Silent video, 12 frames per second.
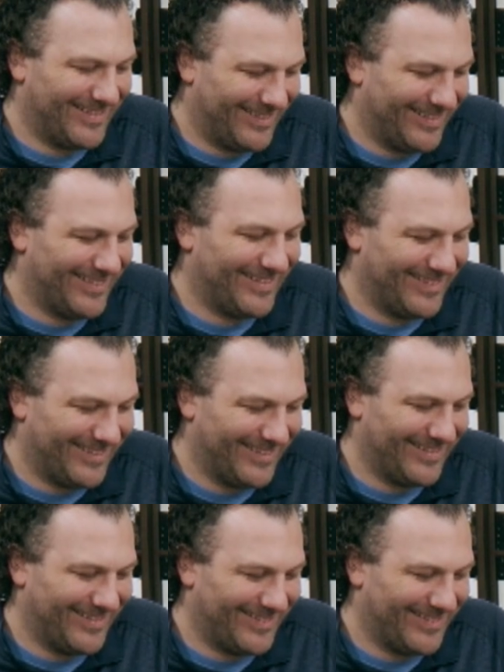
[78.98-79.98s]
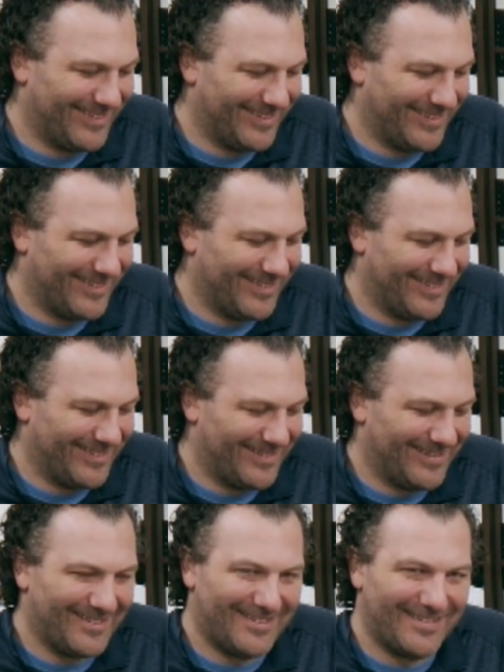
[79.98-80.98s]

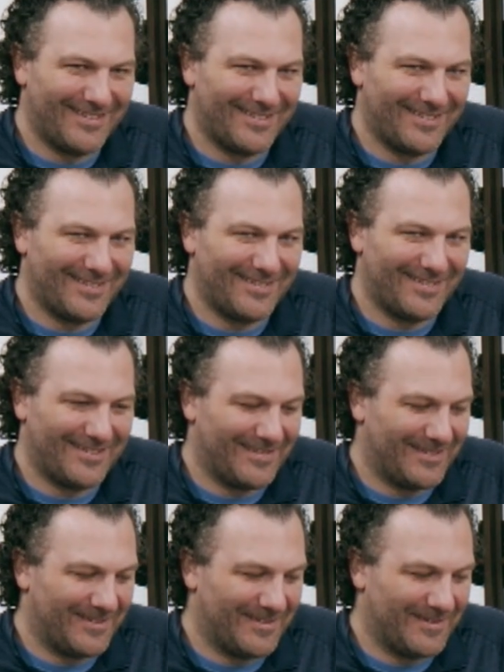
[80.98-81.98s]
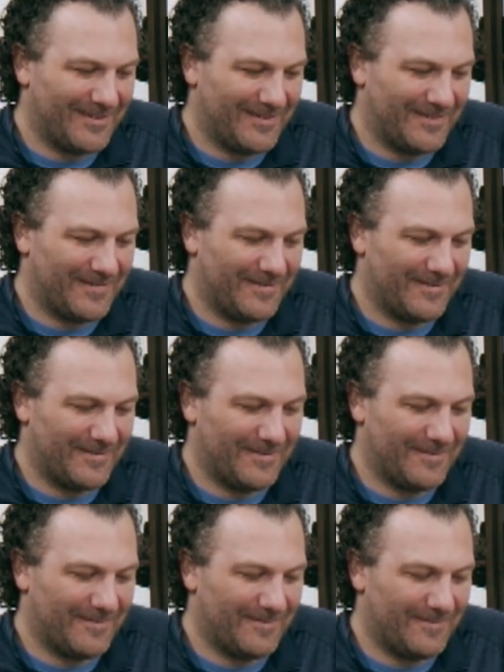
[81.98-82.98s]

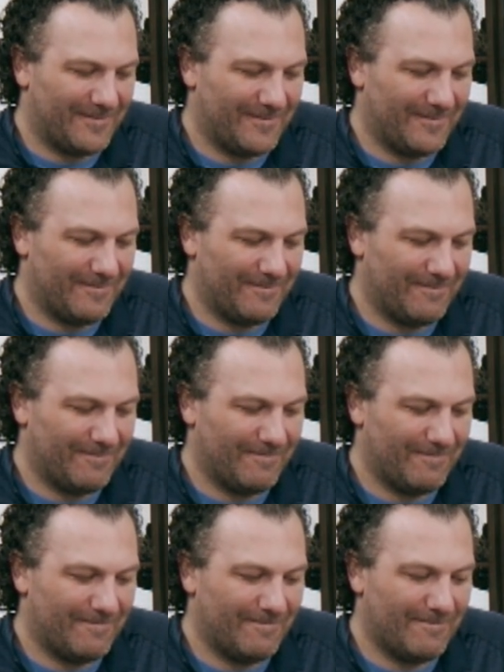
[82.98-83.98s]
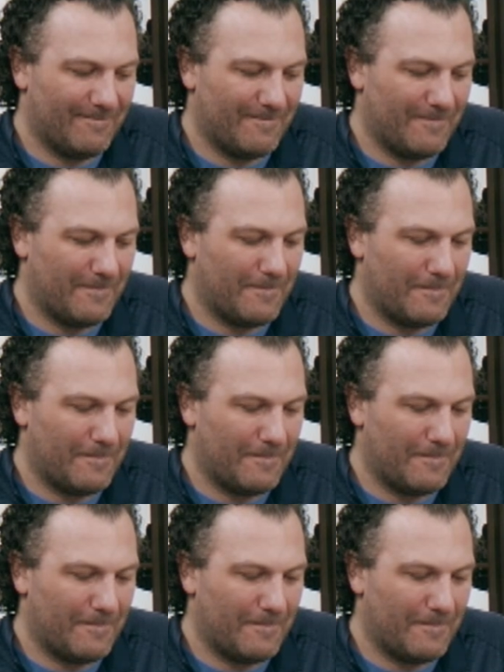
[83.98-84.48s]
No words are spoken by the person on screen.